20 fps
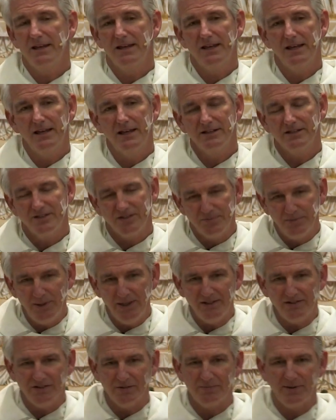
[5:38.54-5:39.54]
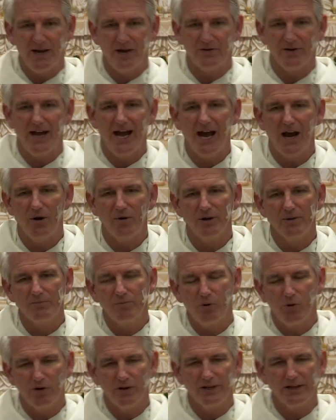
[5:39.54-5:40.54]
It speaks about how
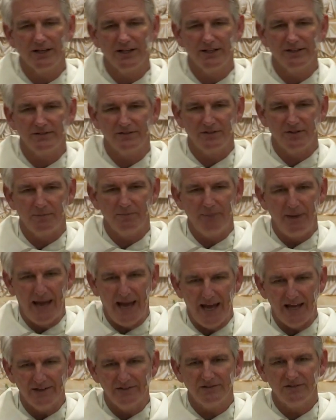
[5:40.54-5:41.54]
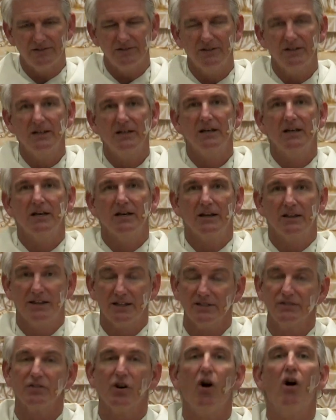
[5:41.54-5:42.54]
important it is to pass
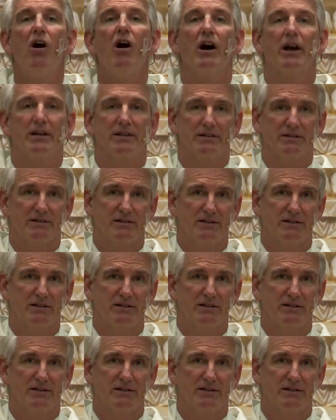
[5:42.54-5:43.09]
this on.